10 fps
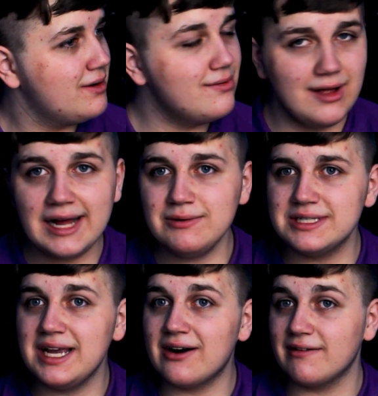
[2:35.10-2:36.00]
That
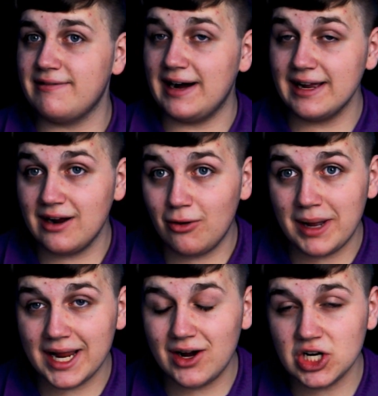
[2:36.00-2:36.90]
was terrifying, oh
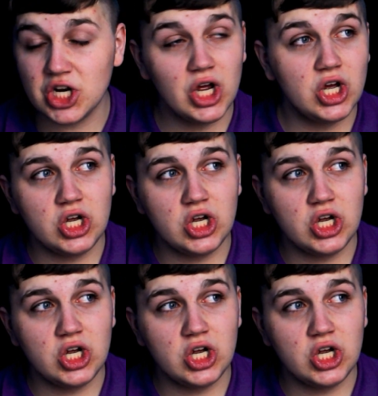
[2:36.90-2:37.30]
my gosh.